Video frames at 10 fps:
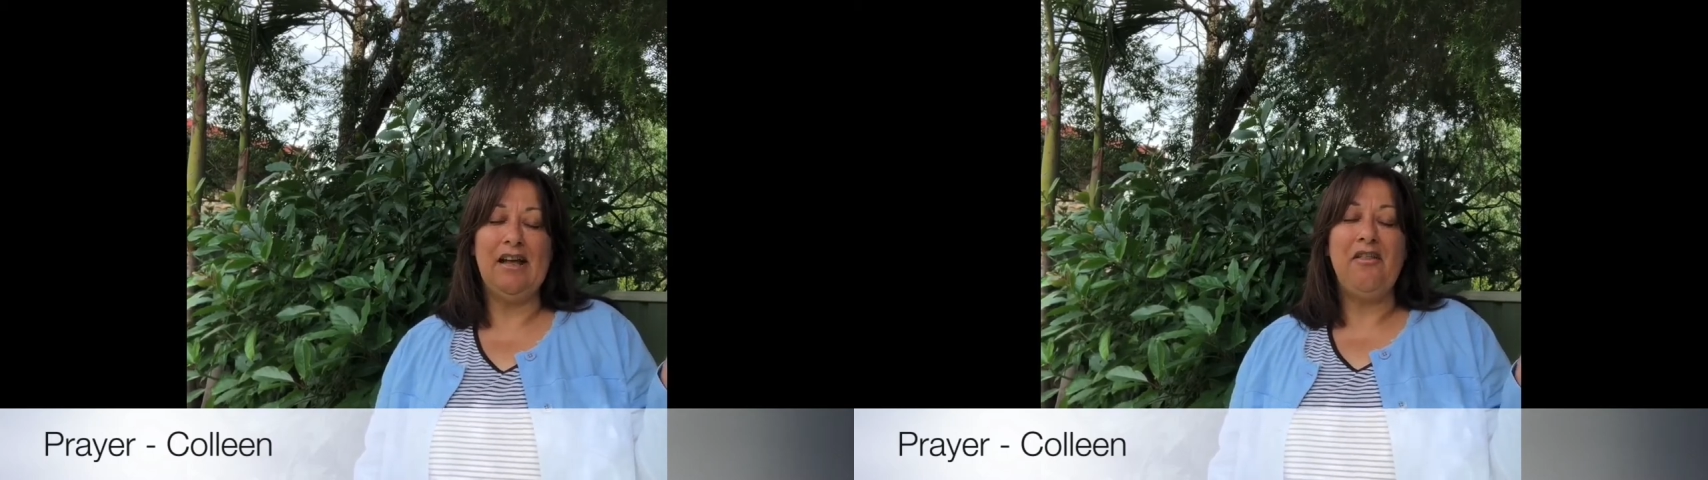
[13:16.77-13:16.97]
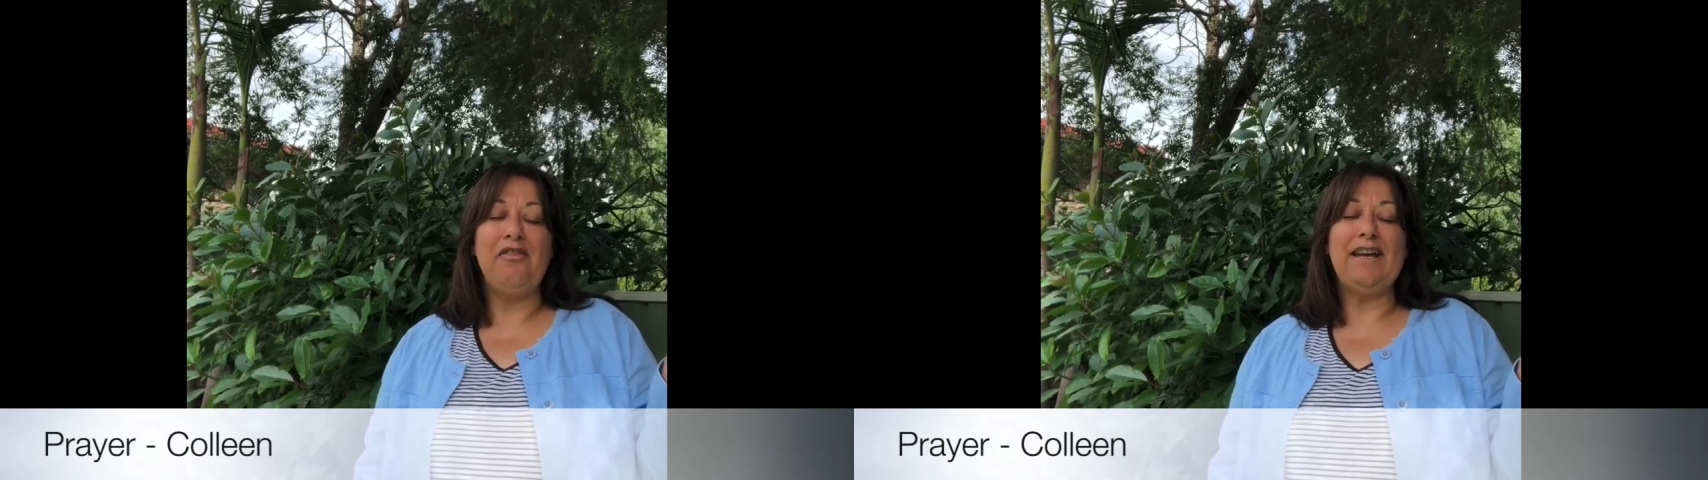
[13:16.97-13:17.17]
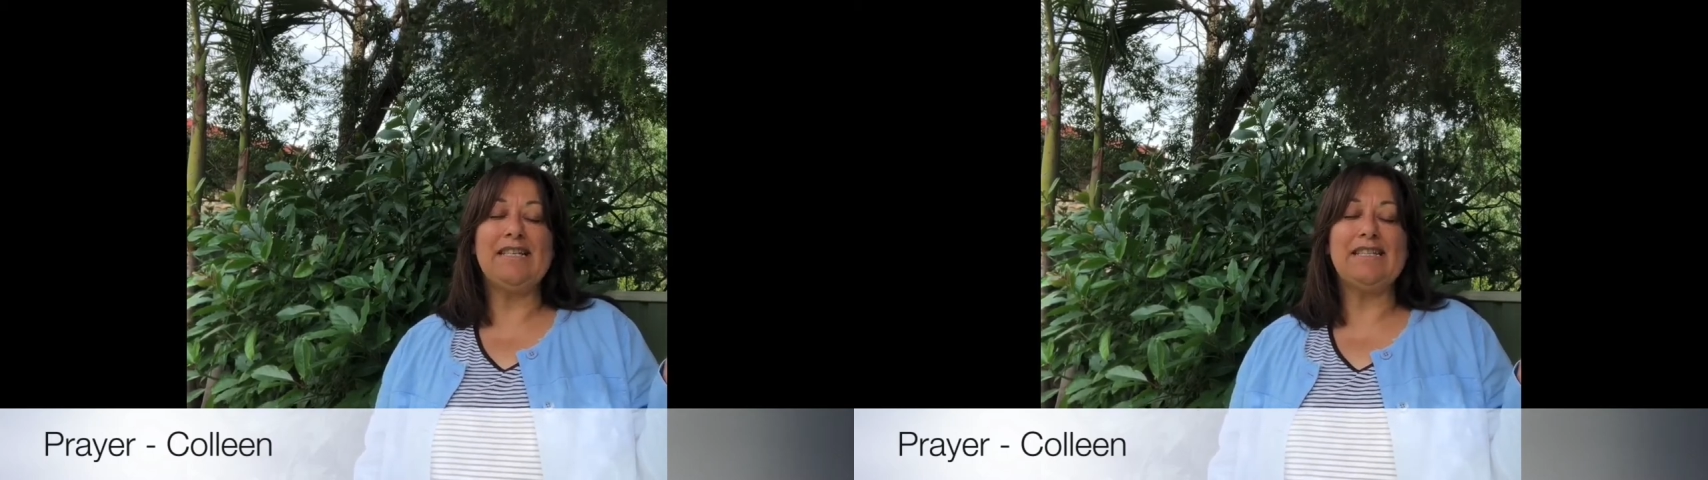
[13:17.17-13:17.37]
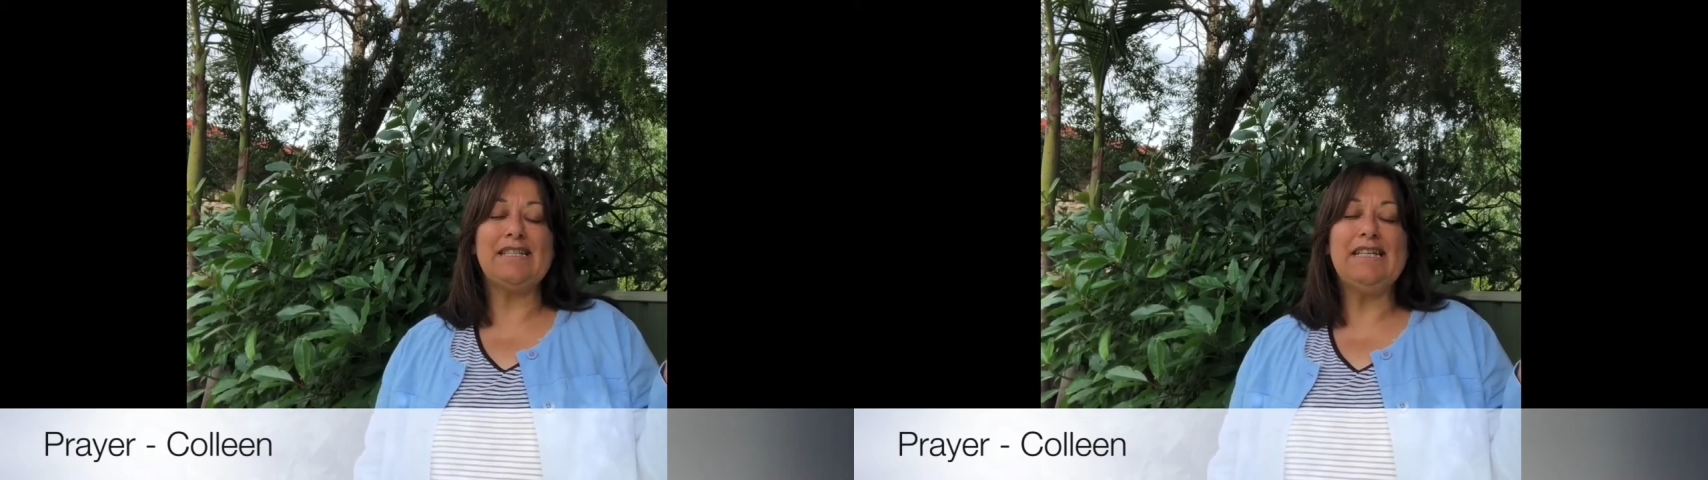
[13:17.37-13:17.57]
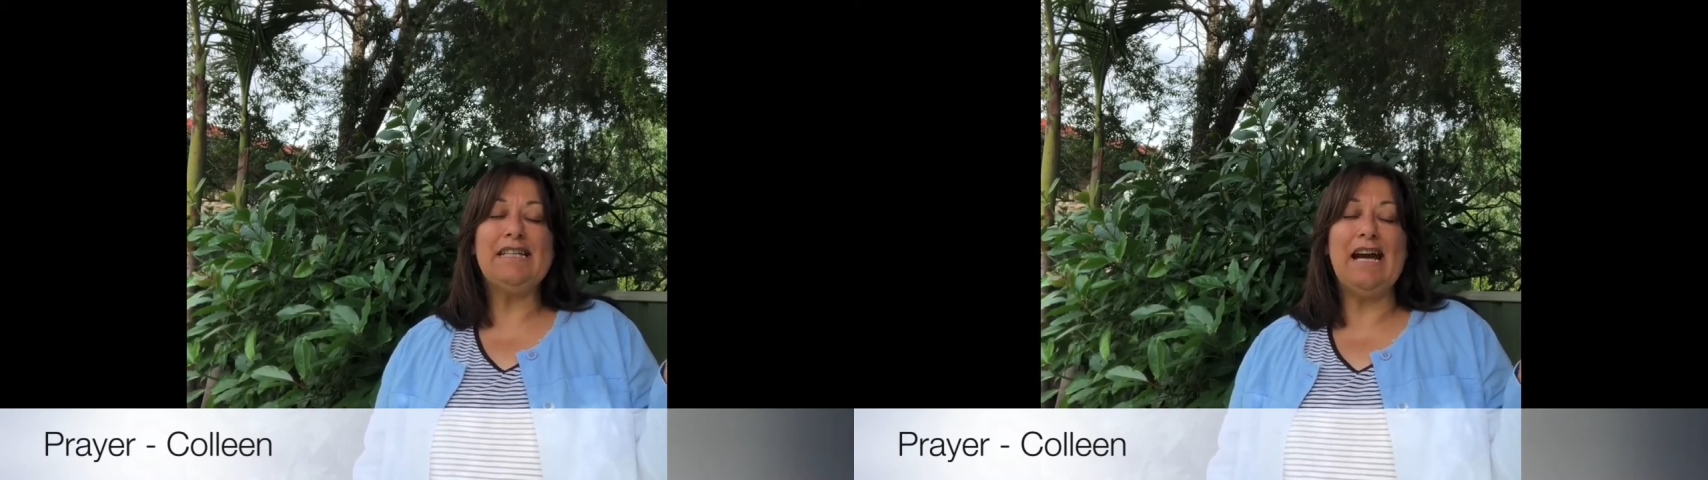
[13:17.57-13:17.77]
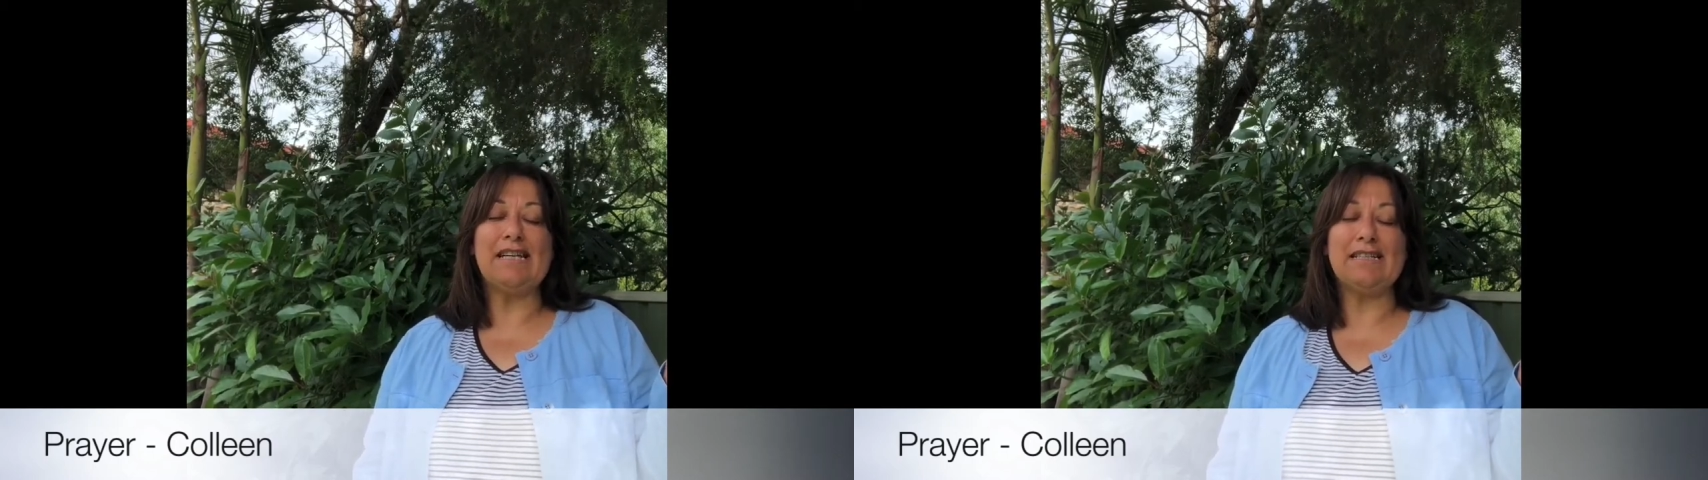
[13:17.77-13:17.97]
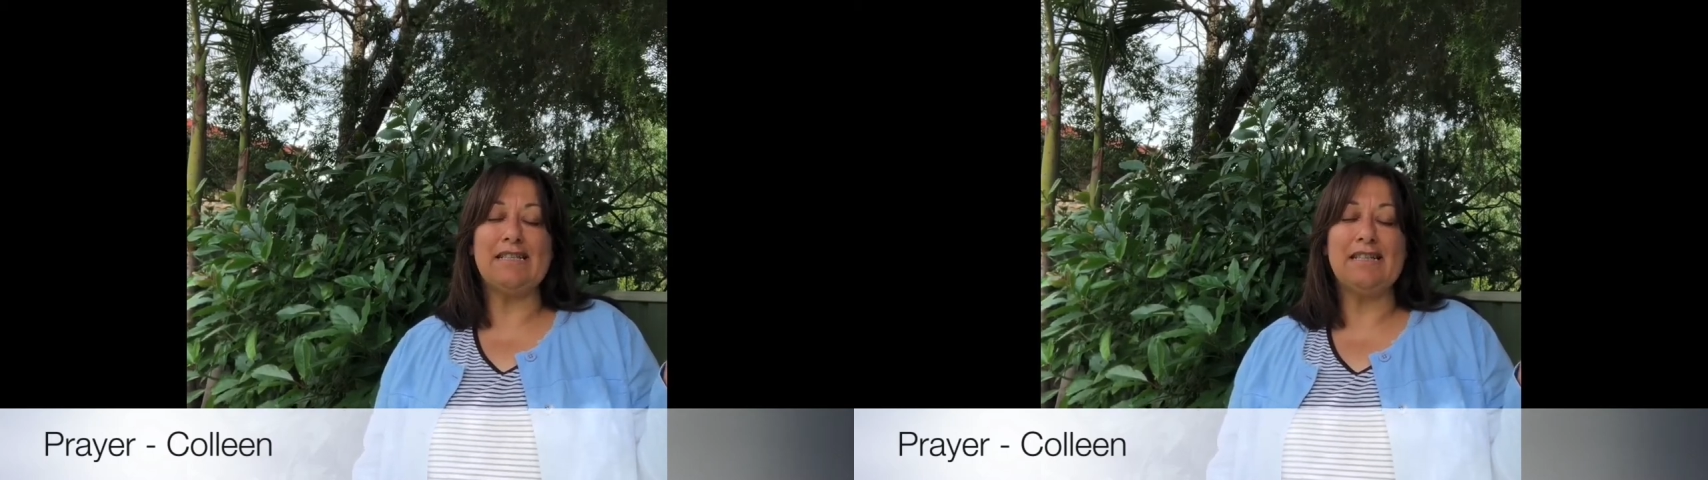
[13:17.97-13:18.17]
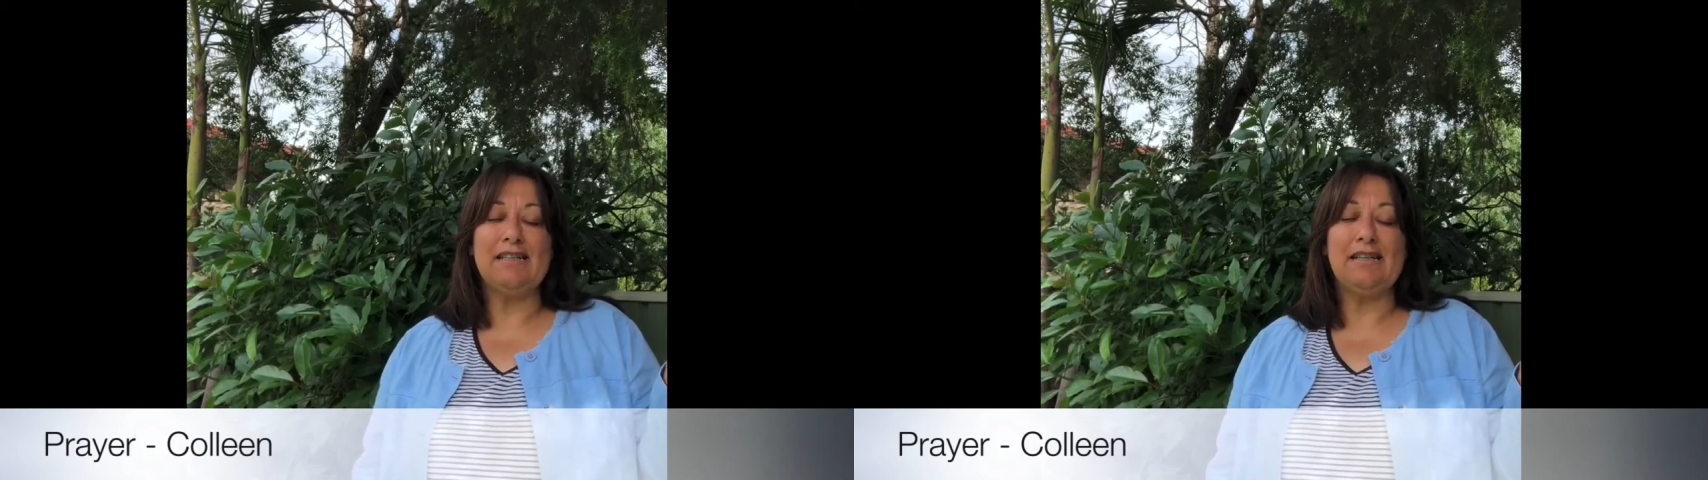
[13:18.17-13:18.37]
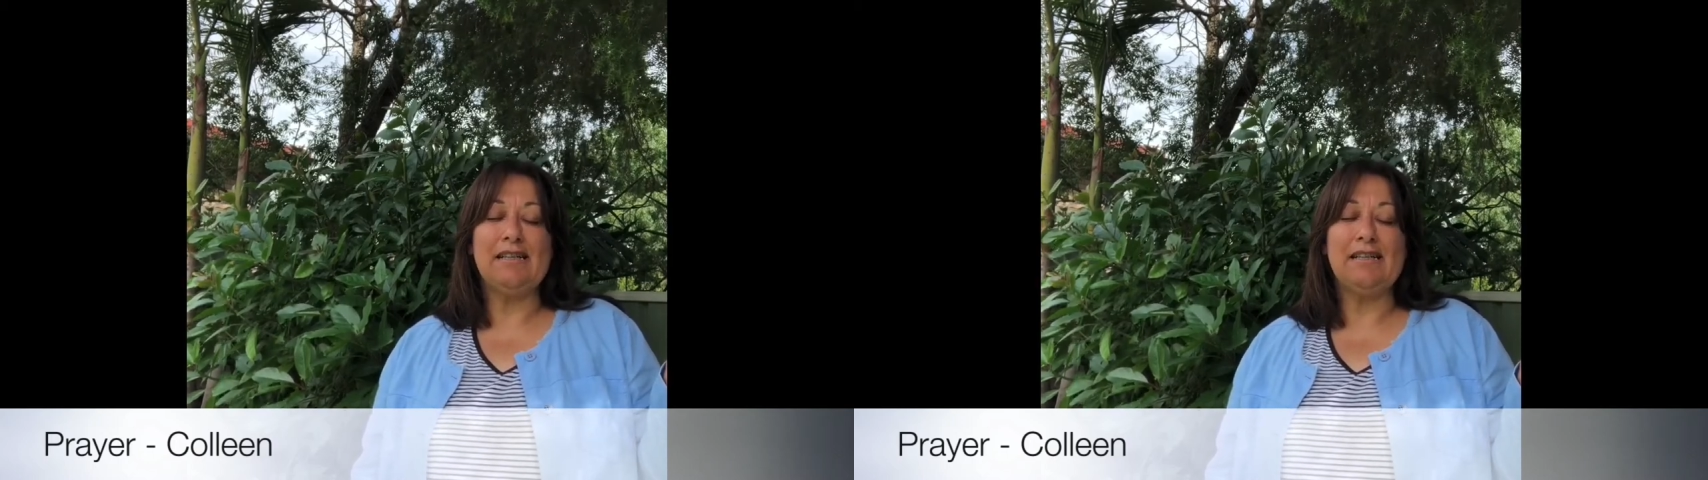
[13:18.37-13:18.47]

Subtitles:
that has seen us